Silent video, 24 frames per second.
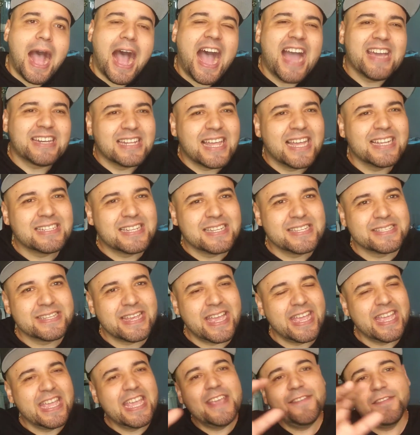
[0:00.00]
I'd like to
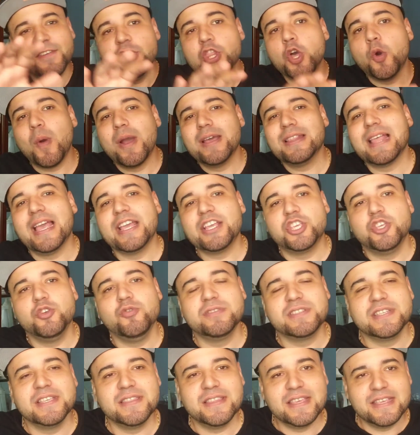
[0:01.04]
say, even though I like
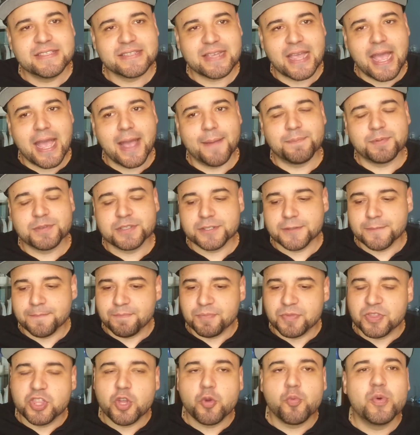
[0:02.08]
using these apps,
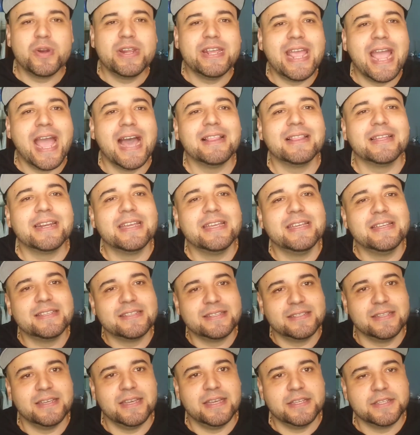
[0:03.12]
the reality
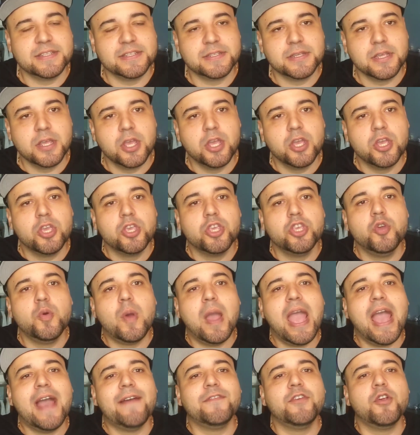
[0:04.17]
is this. You
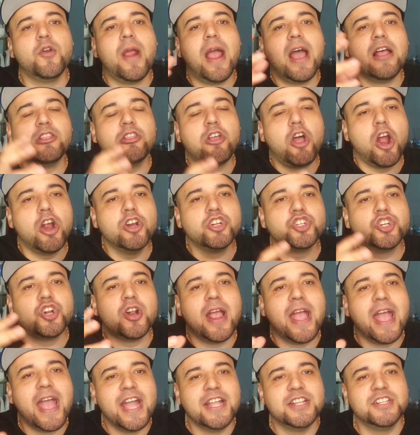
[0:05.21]
have your larger
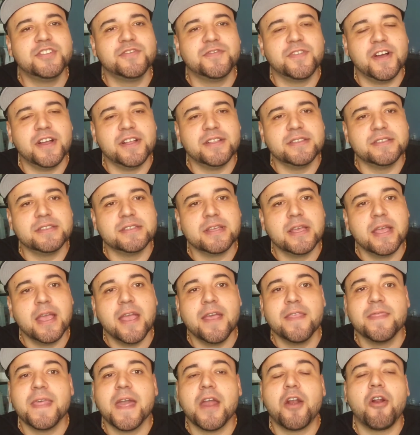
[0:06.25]
hedge funds
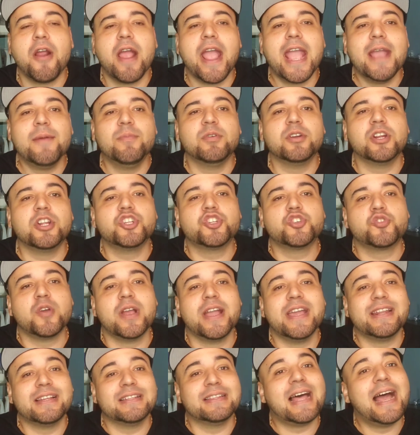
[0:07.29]
that are able to
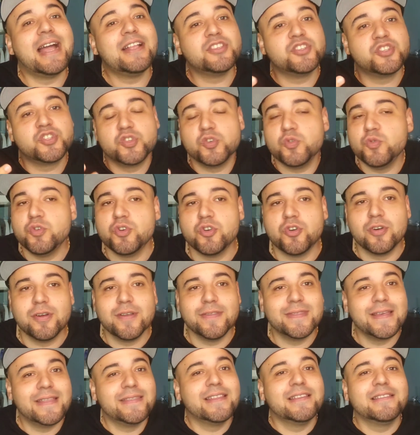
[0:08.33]
trade a lot sooner
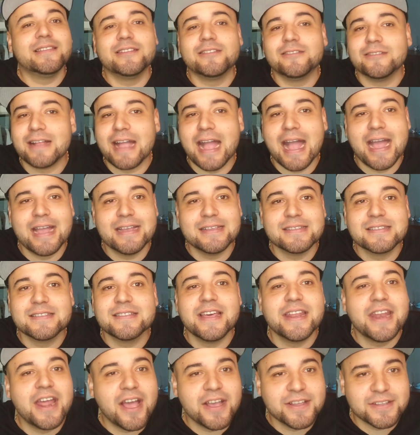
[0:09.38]
than the little guys,
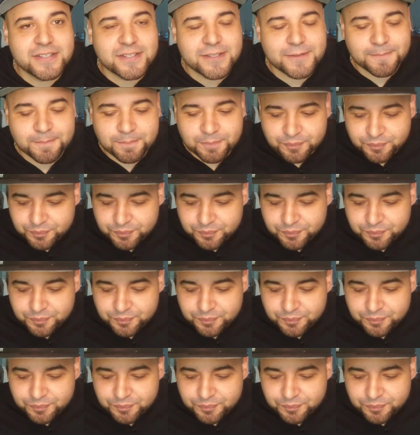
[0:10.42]
than us.